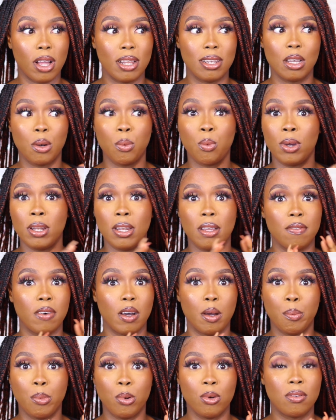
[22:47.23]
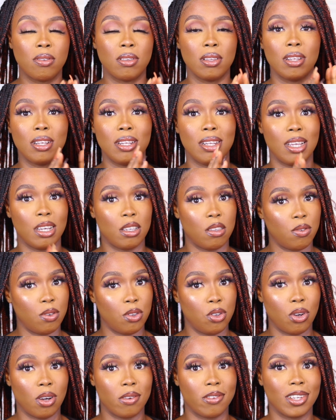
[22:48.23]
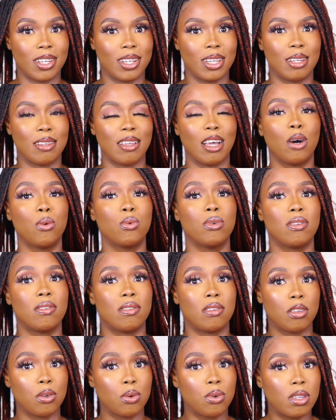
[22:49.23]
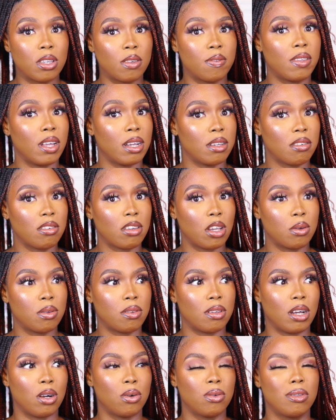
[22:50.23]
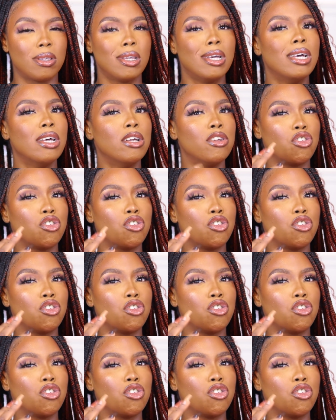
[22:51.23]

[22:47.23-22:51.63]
and then whenever I'm posting the next video after that, I will still give that shout out.